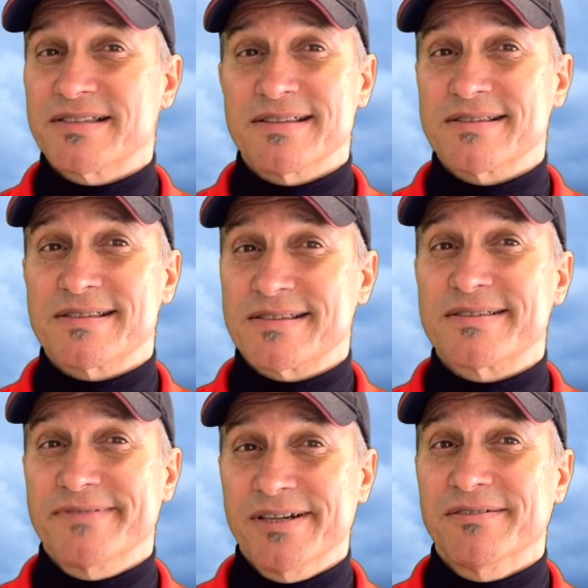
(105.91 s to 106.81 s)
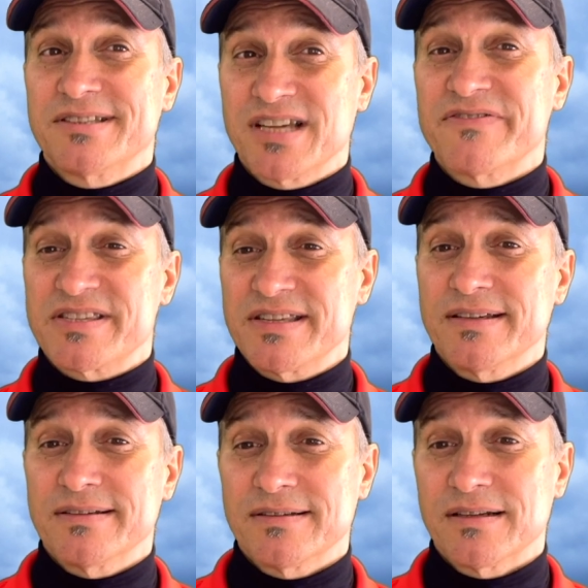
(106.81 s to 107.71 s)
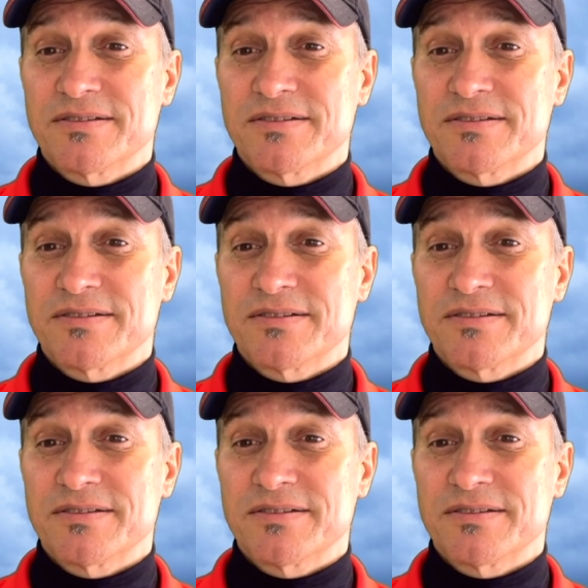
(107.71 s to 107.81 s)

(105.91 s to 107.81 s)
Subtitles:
this is, you know, a tough scene,